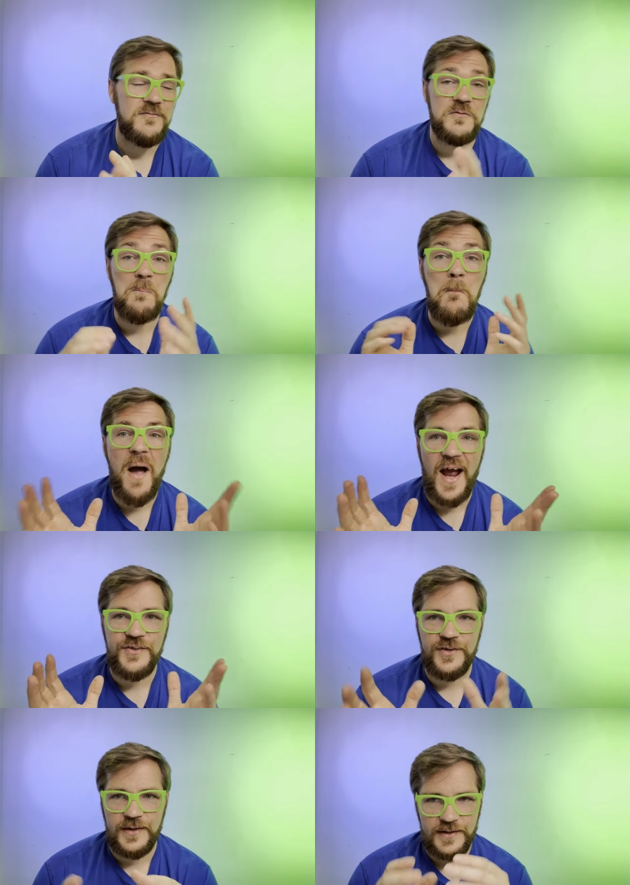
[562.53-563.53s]

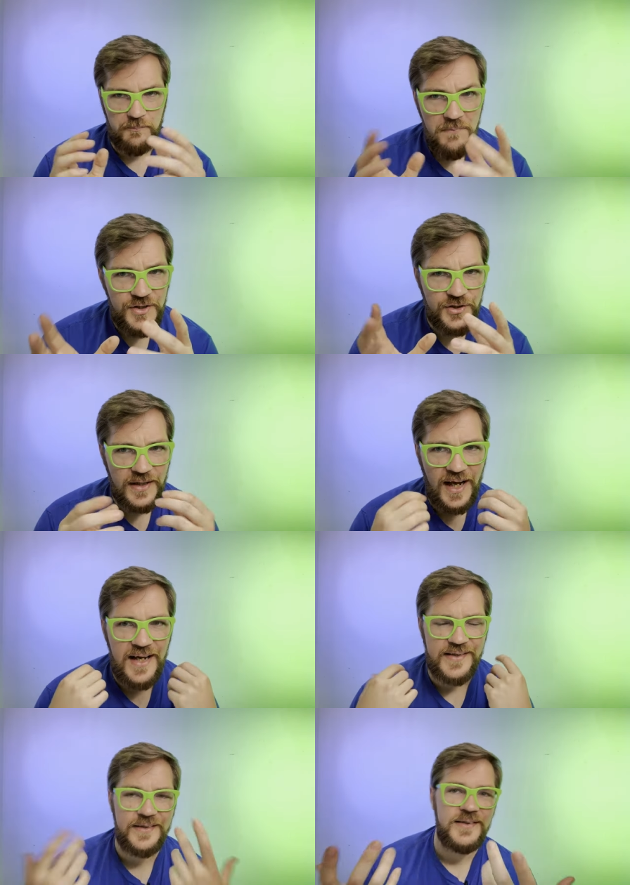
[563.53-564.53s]
Magic. As I mentioned, the
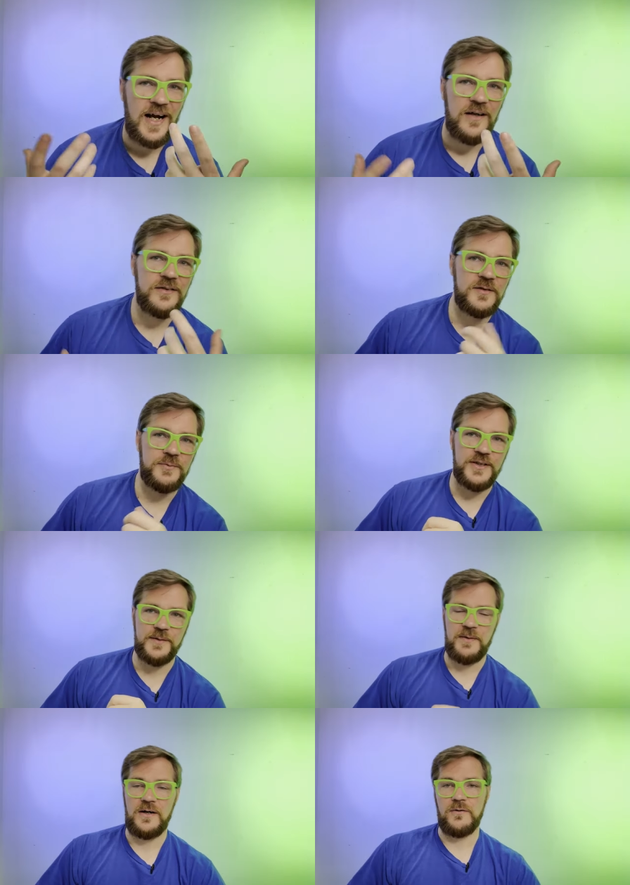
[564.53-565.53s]
eyes can dial in plus
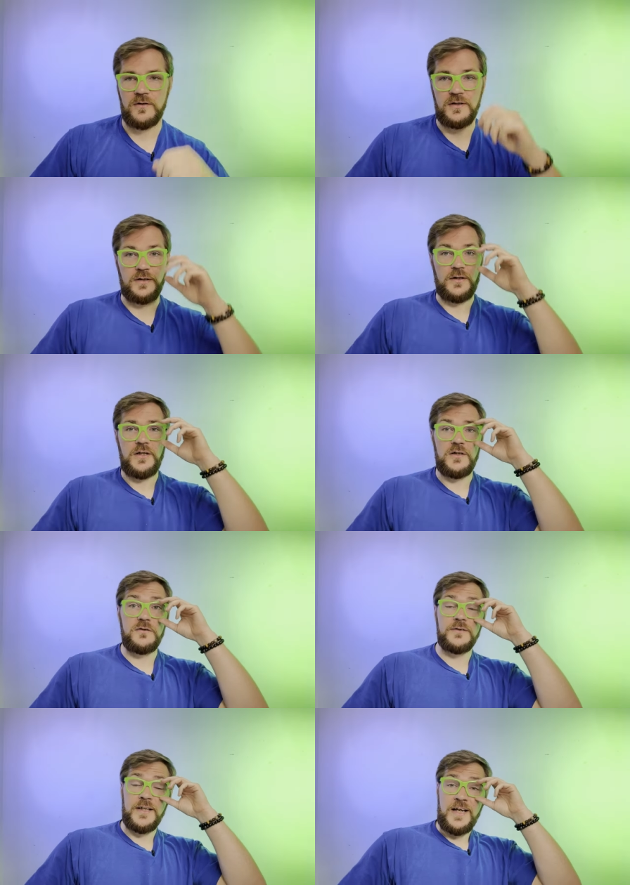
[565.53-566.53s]
power on their
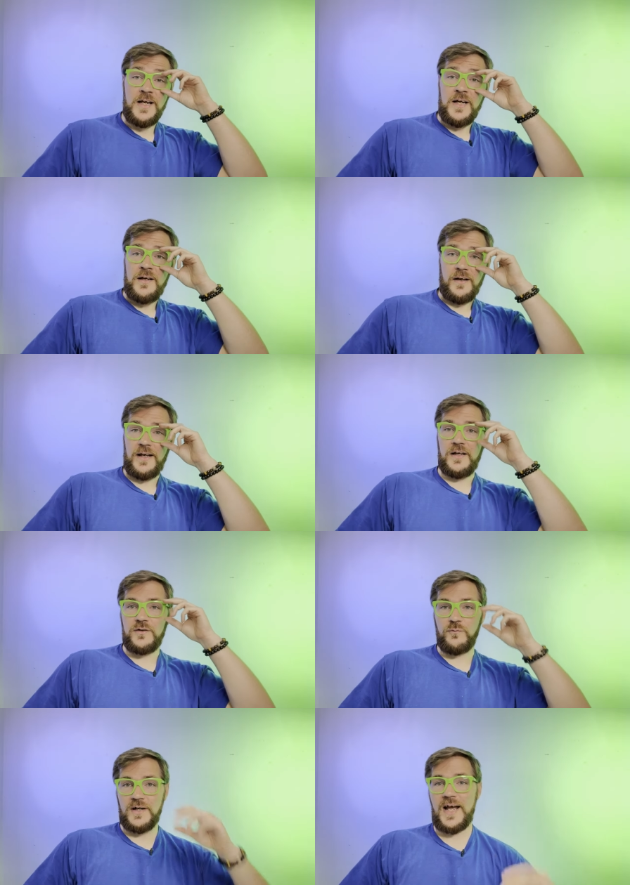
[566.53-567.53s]
own.
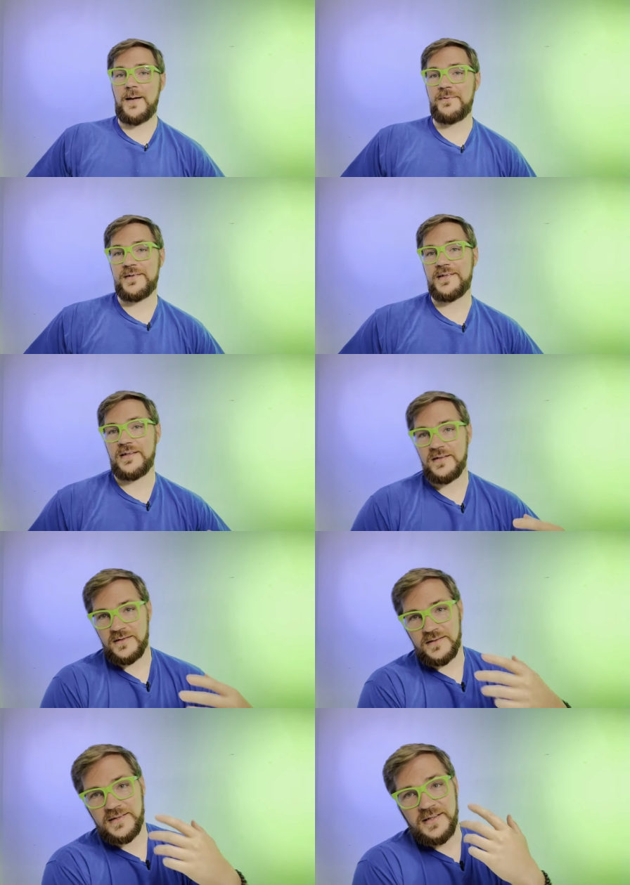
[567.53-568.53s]
And what happens
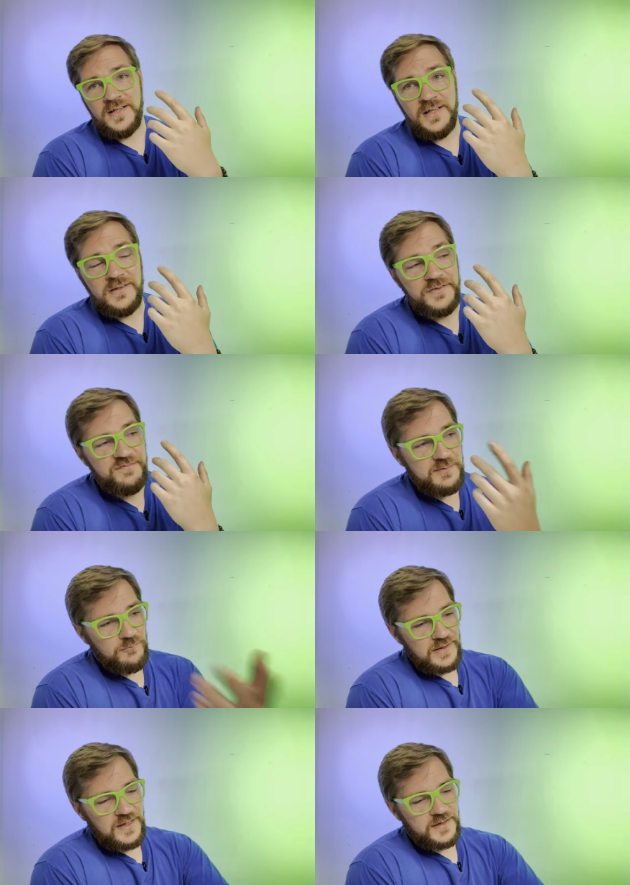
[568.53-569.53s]
is you've been
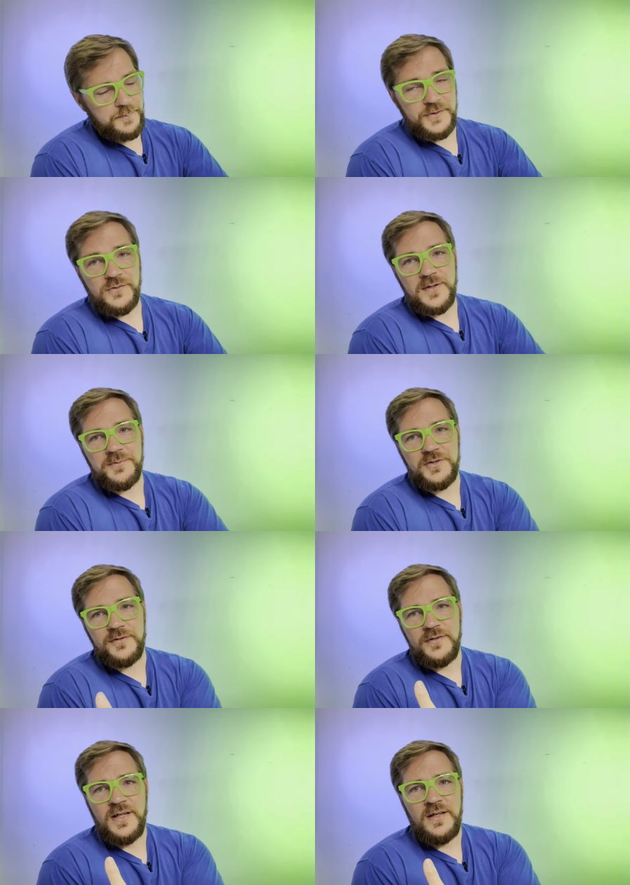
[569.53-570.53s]
wearing the
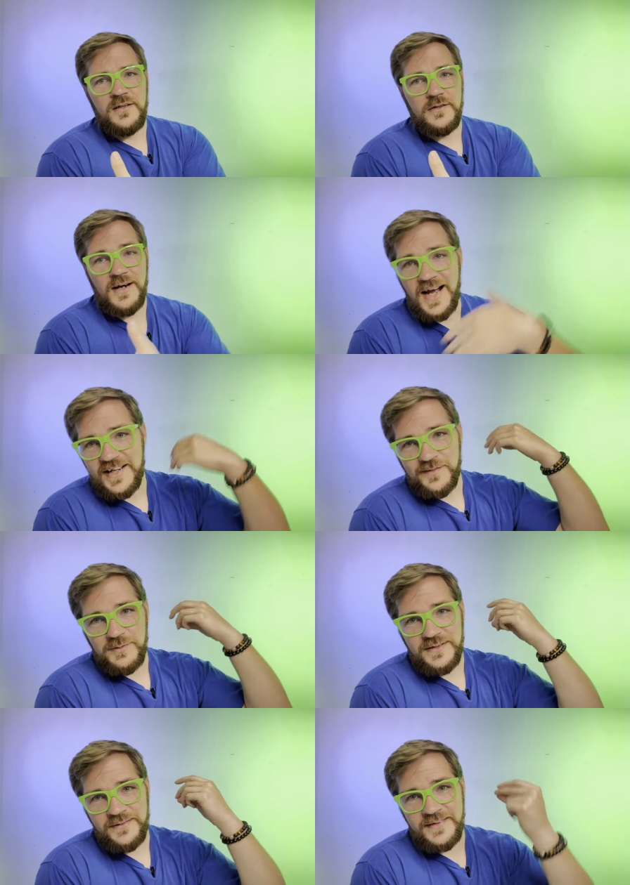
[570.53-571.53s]
prescription, your eyes have
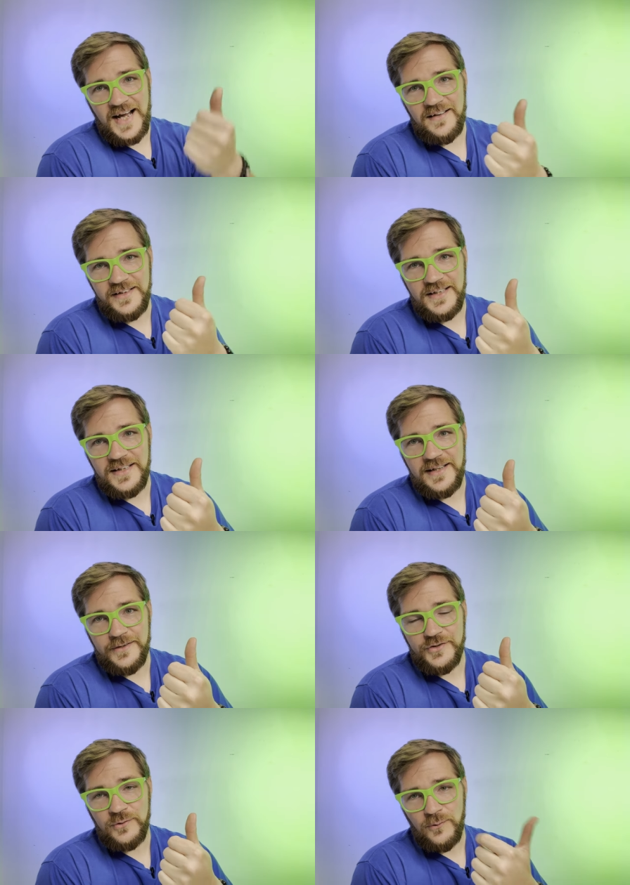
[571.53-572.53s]
been dialing in that
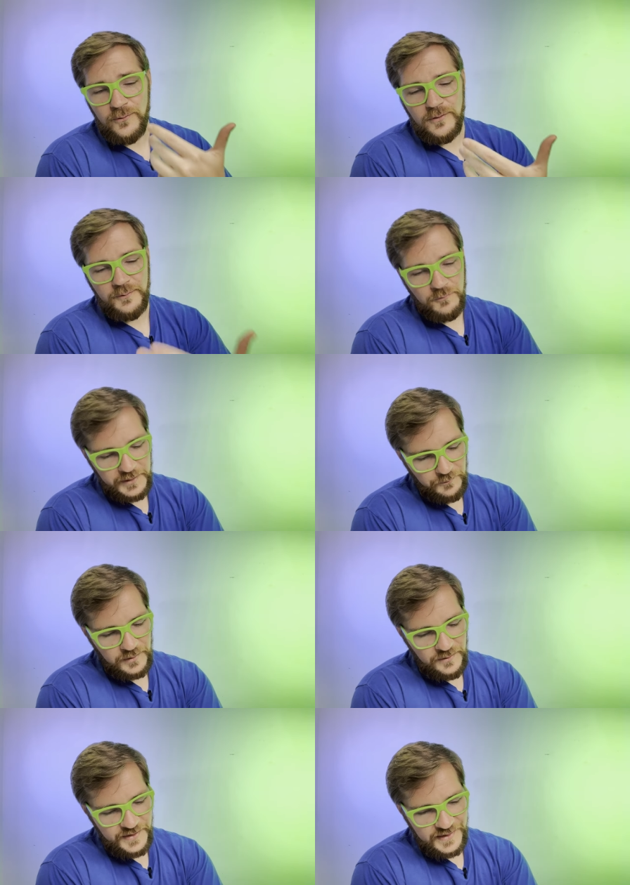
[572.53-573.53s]
extra quarter, and what you were
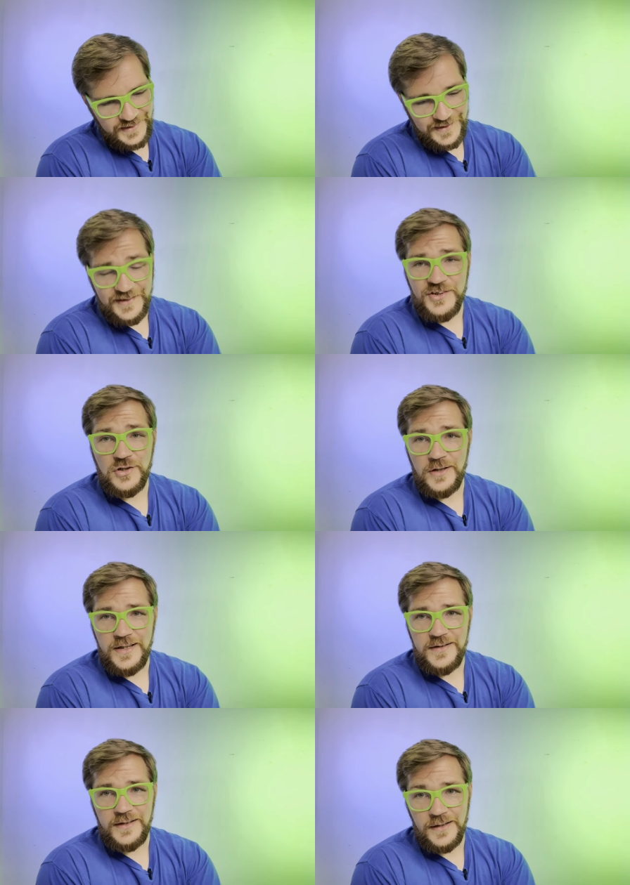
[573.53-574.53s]
noticing is the strain
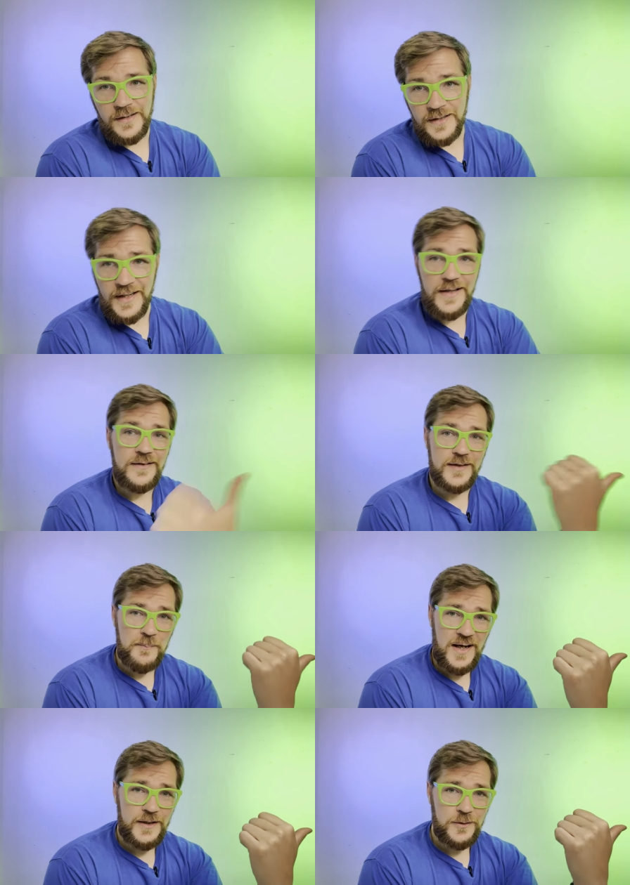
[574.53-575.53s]
at the end of the day that the
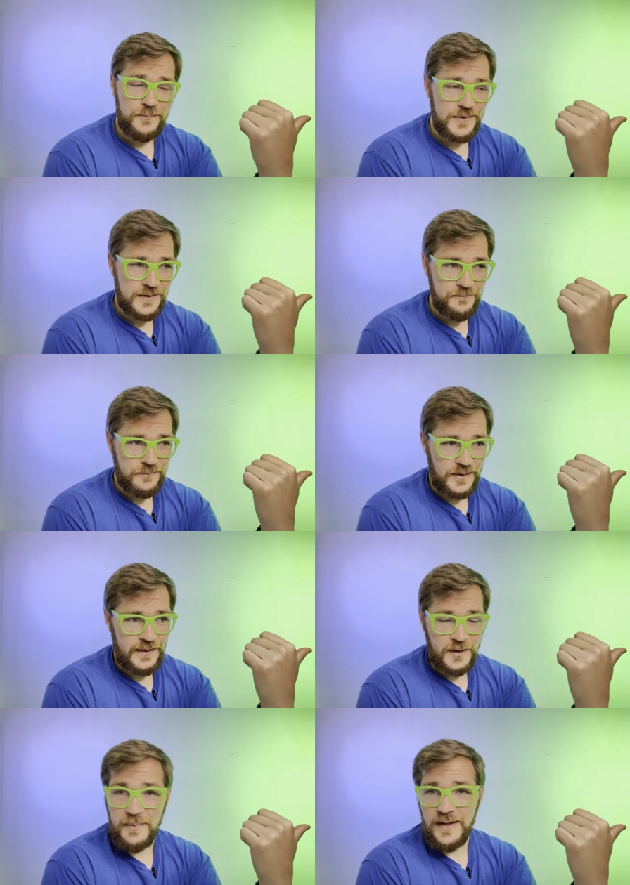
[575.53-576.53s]
myope was
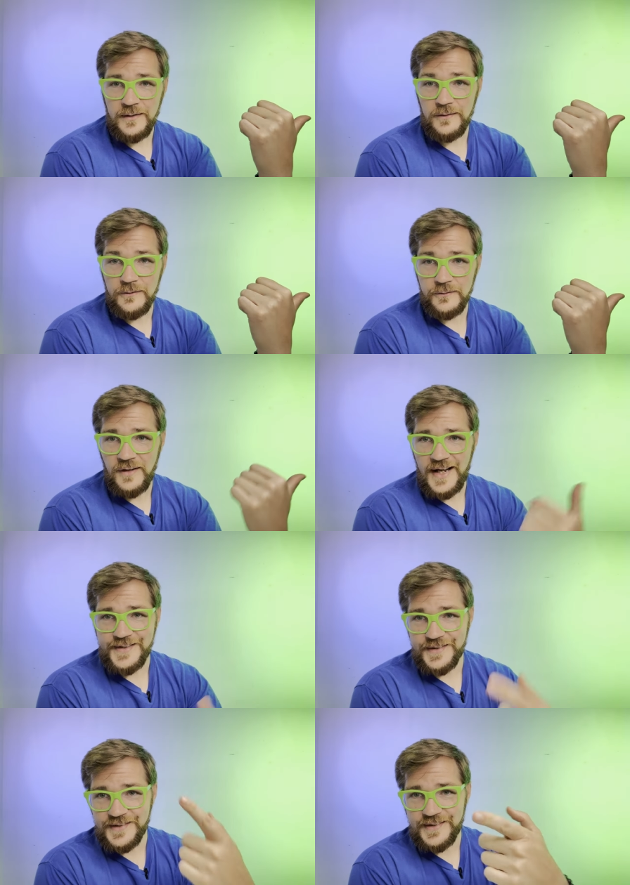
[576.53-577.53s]
complaining about in their new
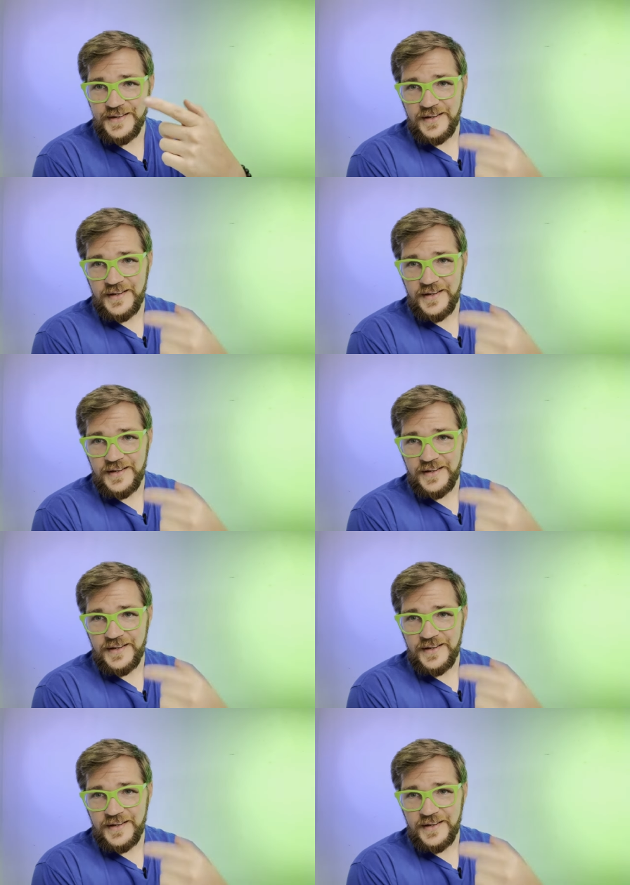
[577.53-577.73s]
glasses.